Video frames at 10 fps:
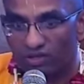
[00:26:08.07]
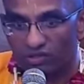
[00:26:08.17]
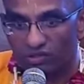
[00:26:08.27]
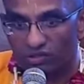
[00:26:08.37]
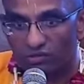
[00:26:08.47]

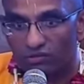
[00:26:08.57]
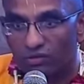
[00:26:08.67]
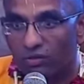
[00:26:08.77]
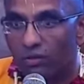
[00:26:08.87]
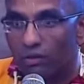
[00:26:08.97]
addiction is,
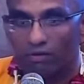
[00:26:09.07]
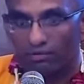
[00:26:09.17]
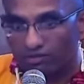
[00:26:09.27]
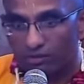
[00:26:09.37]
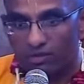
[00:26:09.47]

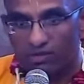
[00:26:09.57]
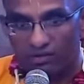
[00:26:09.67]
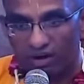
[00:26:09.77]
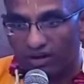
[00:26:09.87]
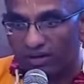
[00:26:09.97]
whenever somebody is a
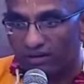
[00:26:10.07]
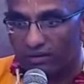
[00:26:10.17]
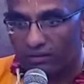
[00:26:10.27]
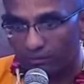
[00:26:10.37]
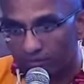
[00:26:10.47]
drug addict,
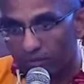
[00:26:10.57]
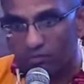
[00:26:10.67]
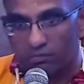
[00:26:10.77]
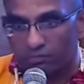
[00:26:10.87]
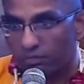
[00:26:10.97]

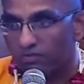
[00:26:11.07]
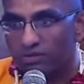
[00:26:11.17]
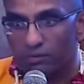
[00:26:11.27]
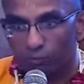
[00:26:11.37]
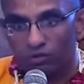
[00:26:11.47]
they
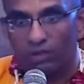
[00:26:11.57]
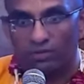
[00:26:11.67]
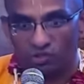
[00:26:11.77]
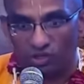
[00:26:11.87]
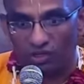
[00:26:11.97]
previously they put them
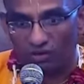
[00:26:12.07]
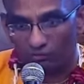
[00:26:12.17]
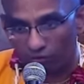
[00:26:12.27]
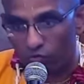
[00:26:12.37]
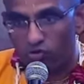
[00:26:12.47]
in jail
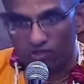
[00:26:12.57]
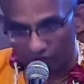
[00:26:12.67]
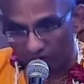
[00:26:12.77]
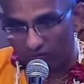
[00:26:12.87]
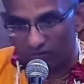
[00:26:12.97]
for using
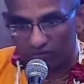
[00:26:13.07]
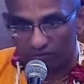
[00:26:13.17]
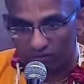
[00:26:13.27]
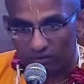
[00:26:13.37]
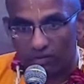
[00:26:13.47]
drugs.
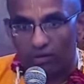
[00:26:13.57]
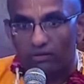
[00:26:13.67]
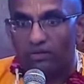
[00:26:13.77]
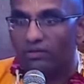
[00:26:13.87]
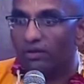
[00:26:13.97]

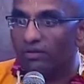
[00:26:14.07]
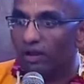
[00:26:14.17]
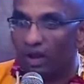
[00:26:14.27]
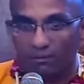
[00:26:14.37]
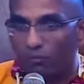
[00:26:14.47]
They said
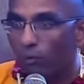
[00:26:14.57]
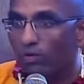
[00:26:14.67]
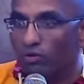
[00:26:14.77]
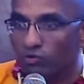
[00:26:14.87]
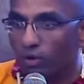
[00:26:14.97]
that, and
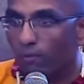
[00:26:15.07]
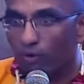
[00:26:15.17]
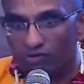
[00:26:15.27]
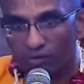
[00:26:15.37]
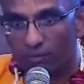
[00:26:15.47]
nobody wants to
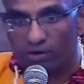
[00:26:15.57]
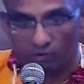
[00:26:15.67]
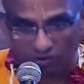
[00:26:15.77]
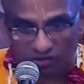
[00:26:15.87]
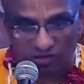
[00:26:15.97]
employ somebody
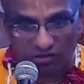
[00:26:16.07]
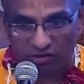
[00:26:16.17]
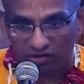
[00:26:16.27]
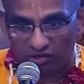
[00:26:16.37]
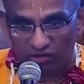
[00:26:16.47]
who's a
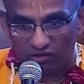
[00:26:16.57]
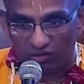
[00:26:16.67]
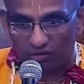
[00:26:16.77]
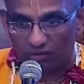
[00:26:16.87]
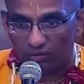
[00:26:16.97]
drug junkie.